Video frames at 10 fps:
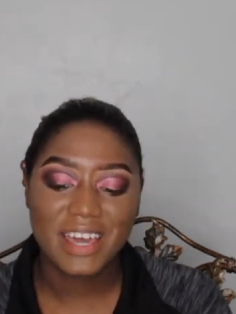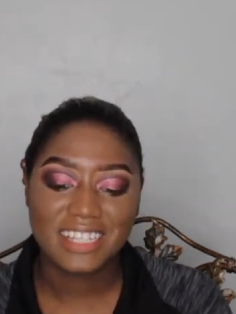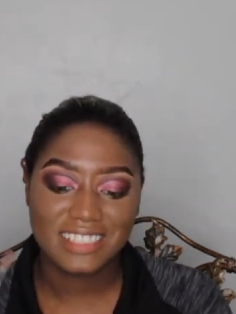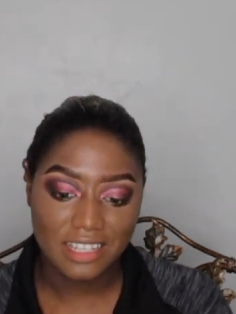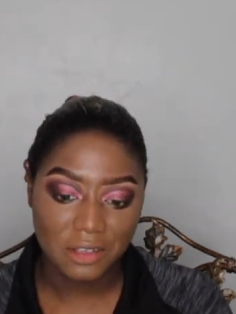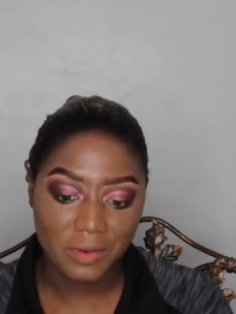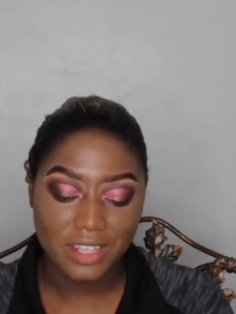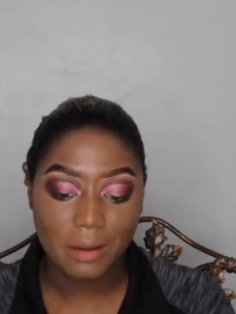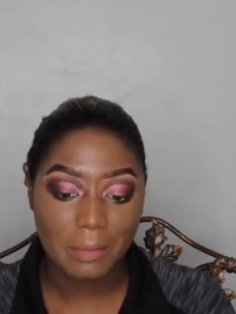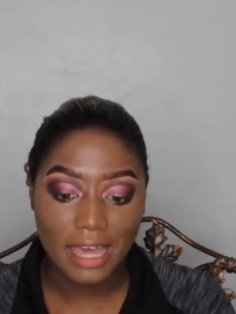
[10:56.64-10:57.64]
concealer
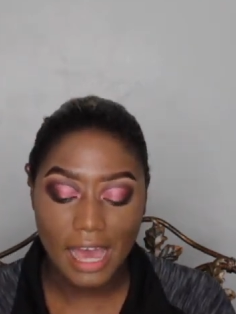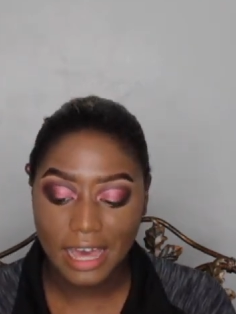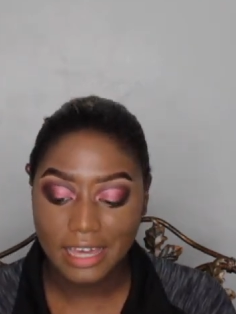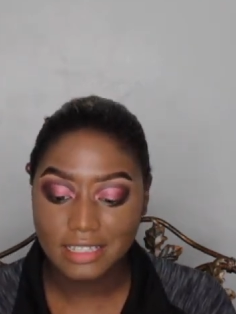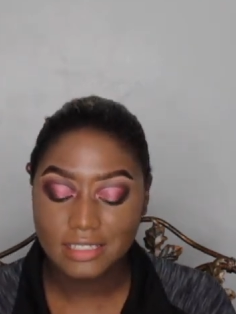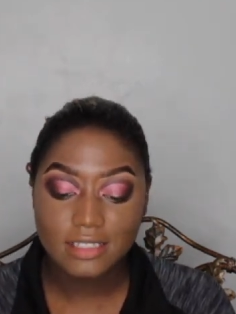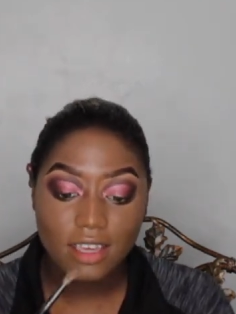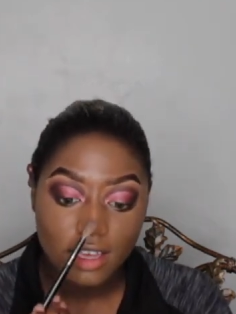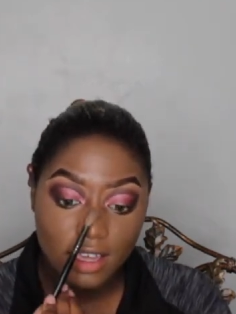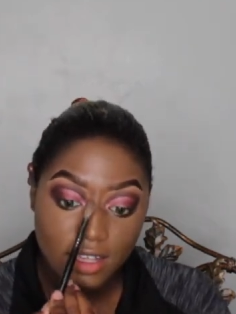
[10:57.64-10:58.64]
with on my eyes
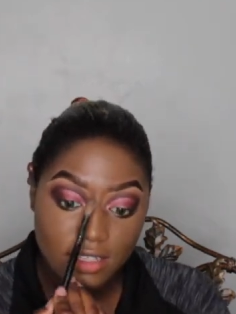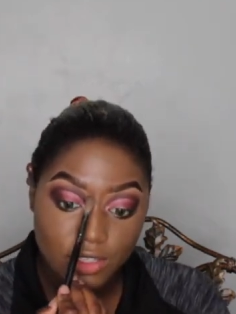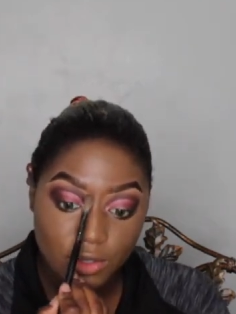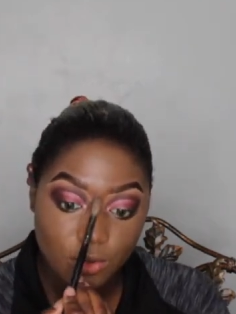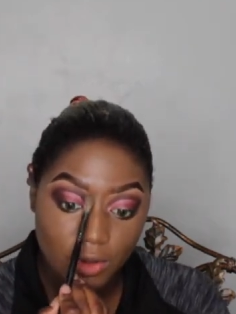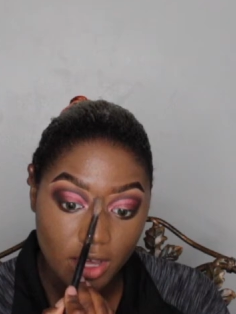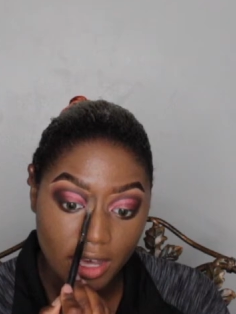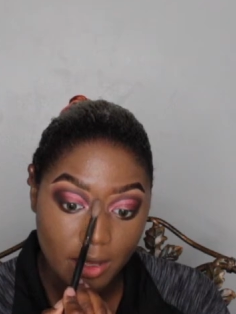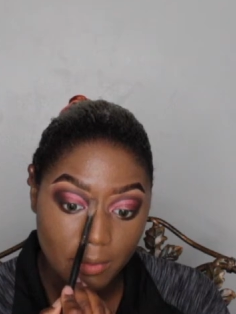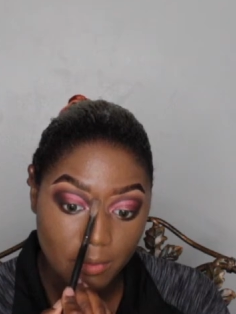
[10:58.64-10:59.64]
to
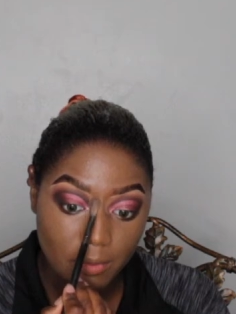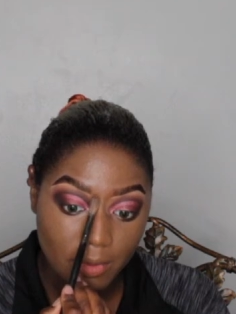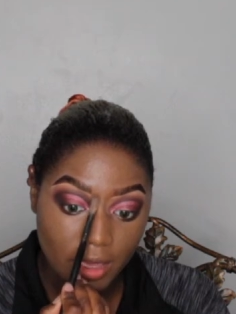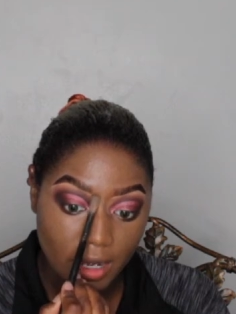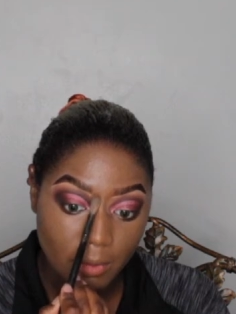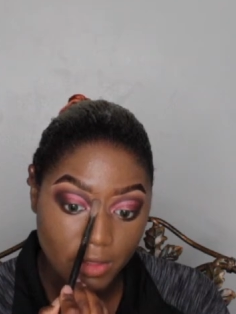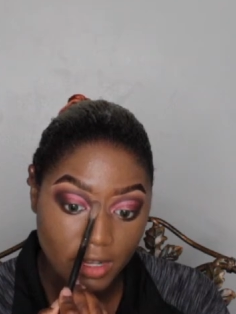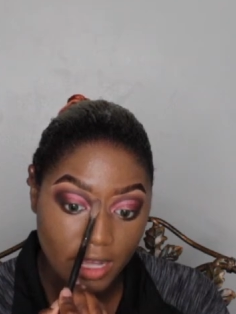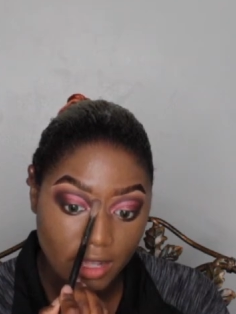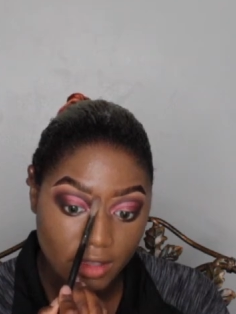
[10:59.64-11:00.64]
kind of
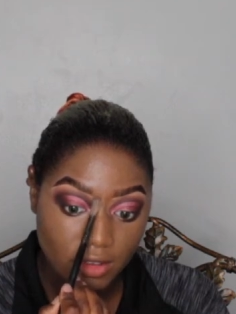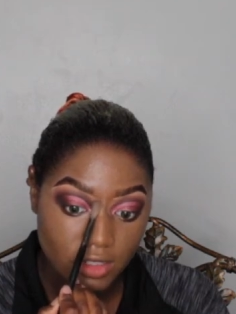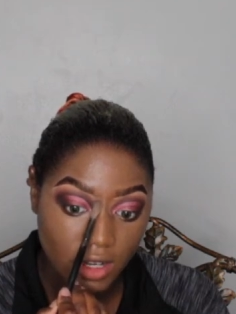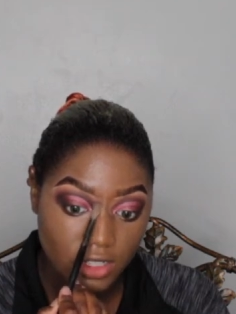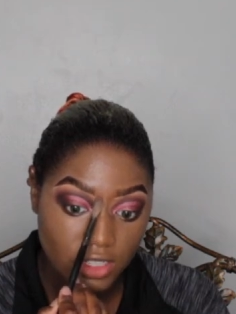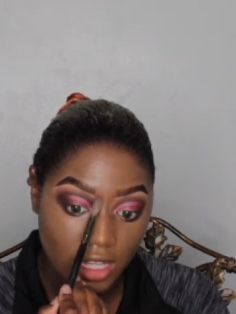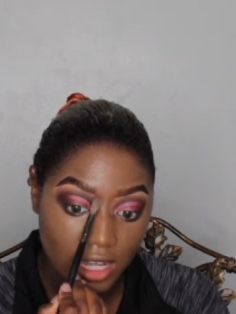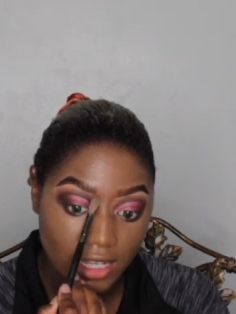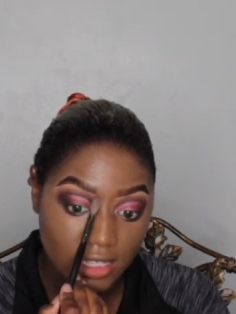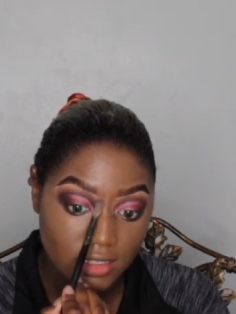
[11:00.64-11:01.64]
blend out those harsh
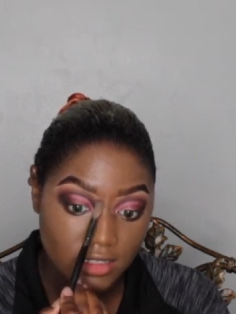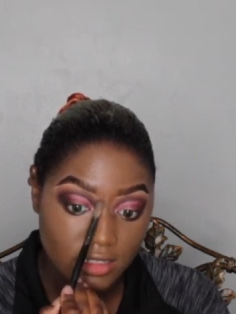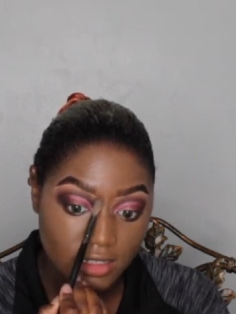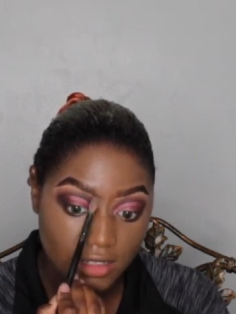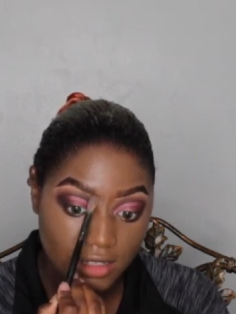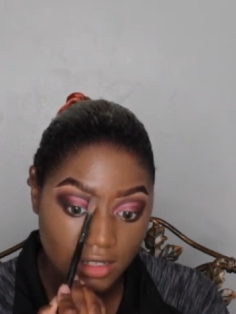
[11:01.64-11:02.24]
lines.